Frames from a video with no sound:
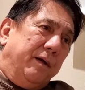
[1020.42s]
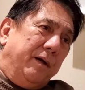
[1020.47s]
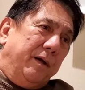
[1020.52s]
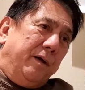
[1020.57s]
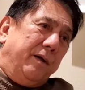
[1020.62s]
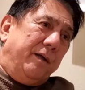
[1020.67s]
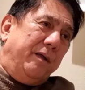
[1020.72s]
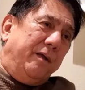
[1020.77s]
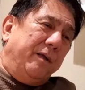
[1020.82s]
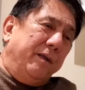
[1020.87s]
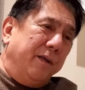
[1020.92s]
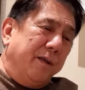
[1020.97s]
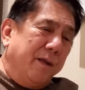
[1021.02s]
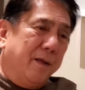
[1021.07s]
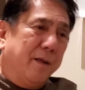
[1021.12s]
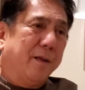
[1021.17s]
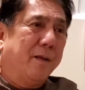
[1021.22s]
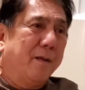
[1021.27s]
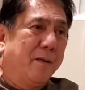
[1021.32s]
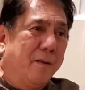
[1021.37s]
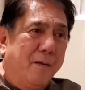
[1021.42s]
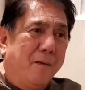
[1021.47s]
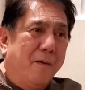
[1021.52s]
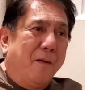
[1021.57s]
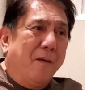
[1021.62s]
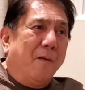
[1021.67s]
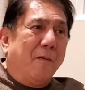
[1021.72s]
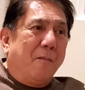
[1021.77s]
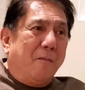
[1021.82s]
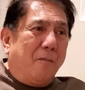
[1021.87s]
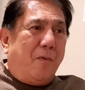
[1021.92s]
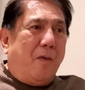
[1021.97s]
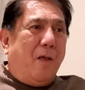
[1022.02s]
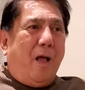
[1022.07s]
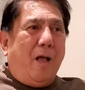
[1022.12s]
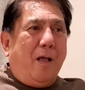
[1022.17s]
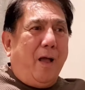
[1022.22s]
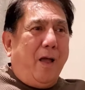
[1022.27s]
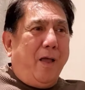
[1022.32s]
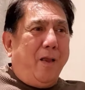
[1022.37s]
Uh,
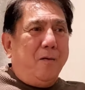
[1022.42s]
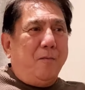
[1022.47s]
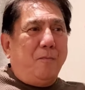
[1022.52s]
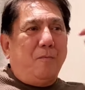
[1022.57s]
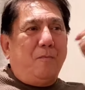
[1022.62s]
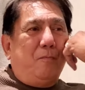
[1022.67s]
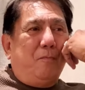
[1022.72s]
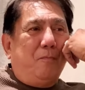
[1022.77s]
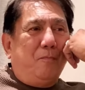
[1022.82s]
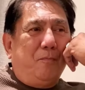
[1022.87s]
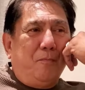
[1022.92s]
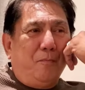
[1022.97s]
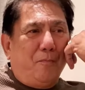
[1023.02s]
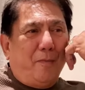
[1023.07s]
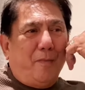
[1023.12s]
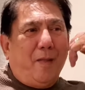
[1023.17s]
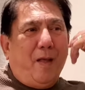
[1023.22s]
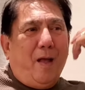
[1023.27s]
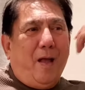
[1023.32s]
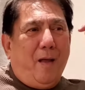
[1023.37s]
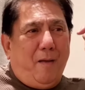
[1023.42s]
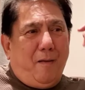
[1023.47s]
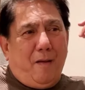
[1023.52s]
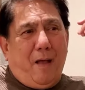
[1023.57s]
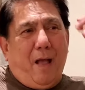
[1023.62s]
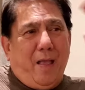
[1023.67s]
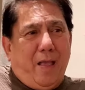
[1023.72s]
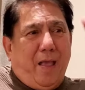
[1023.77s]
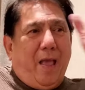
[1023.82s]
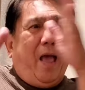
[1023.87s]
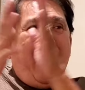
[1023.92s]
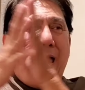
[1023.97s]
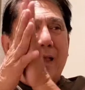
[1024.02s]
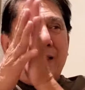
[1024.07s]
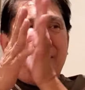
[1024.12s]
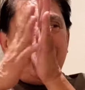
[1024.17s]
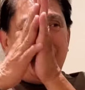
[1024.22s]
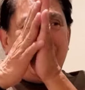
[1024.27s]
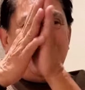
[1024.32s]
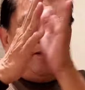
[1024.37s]
kind of I, I,
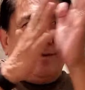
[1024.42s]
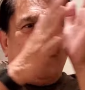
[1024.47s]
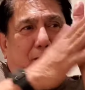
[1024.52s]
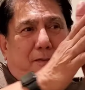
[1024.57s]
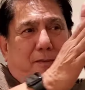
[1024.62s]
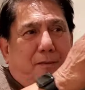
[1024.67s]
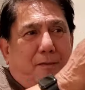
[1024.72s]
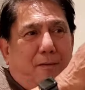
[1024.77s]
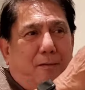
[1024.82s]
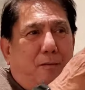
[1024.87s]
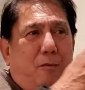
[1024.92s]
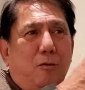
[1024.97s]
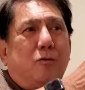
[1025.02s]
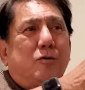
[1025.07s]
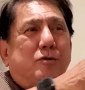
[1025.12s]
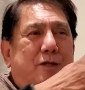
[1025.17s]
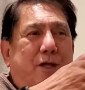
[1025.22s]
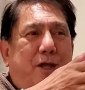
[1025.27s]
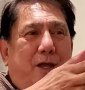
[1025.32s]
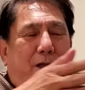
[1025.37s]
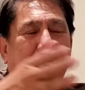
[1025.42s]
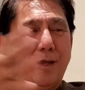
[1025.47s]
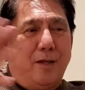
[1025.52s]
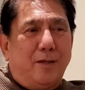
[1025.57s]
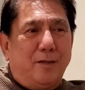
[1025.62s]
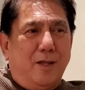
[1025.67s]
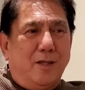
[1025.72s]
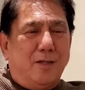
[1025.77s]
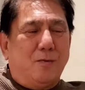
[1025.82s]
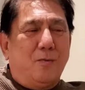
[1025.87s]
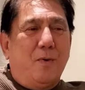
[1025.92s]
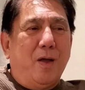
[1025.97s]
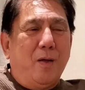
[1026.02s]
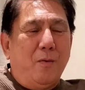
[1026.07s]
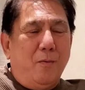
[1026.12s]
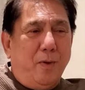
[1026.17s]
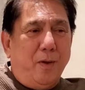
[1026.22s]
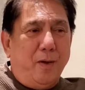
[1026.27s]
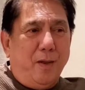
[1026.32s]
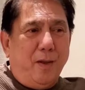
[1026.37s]
hate losing. That's
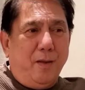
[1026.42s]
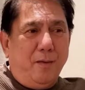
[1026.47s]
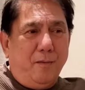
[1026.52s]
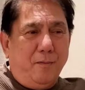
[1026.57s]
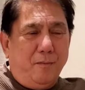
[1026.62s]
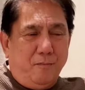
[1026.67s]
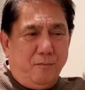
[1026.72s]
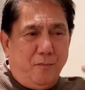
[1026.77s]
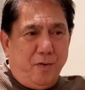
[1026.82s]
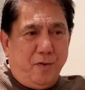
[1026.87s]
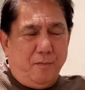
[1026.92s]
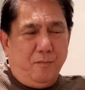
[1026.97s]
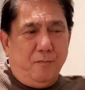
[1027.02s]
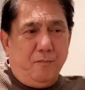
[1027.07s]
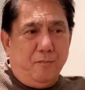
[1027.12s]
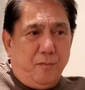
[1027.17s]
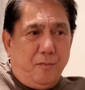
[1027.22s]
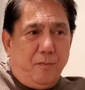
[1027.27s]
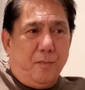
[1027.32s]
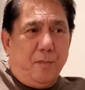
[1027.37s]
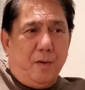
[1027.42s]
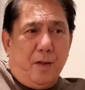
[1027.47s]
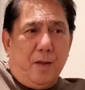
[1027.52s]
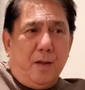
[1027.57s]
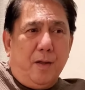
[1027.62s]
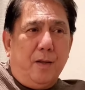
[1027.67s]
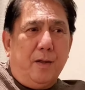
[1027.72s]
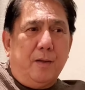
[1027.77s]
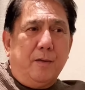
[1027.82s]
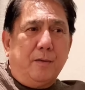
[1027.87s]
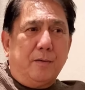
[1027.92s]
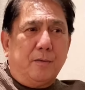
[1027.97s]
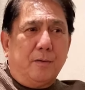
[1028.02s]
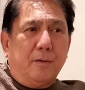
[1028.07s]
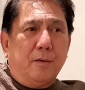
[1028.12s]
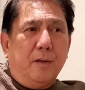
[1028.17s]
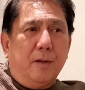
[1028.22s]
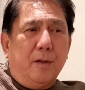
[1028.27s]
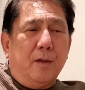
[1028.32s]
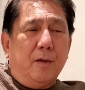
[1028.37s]
why when I when uh,
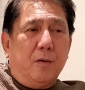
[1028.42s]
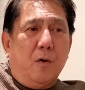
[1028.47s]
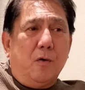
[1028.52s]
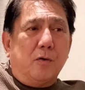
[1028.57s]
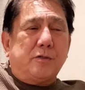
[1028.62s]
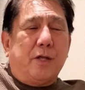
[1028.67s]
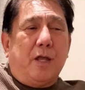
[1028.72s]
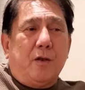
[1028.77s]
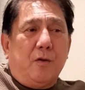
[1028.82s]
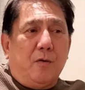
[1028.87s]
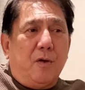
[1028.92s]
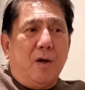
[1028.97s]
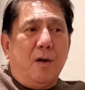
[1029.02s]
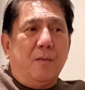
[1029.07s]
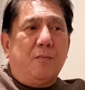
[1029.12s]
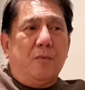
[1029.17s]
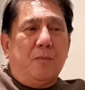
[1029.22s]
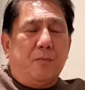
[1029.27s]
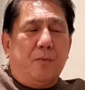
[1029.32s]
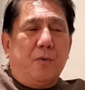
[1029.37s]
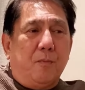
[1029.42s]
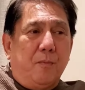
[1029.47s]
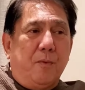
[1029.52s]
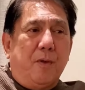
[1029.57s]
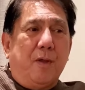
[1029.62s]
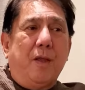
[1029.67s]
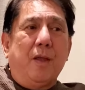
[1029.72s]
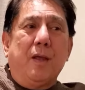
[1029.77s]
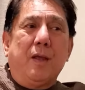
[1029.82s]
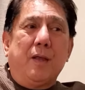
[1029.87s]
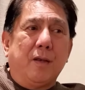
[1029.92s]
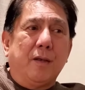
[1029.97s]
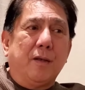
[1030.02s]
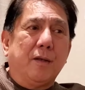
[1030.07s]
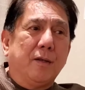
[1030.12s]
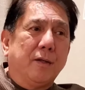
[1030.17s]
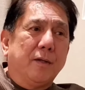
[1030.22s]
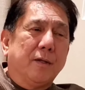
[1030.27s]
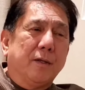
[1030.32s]
Coach Ed Ocampo put me in,